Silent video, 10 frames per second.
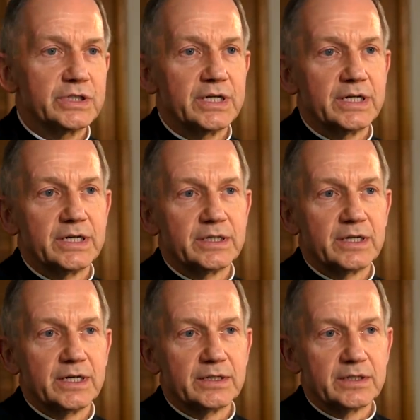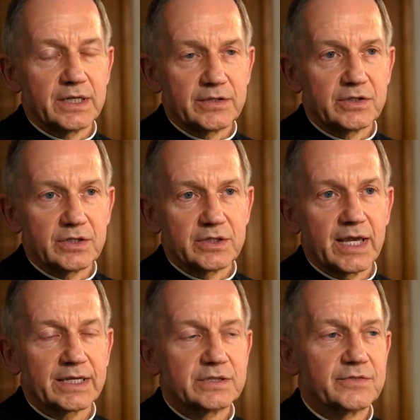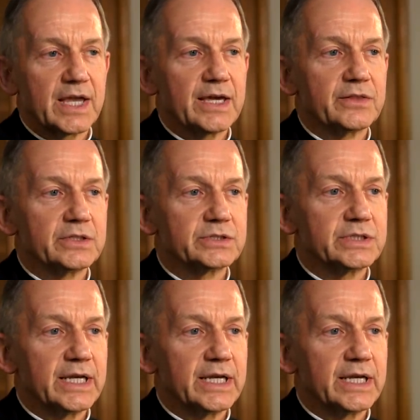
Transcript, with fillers: and then the active Catholics,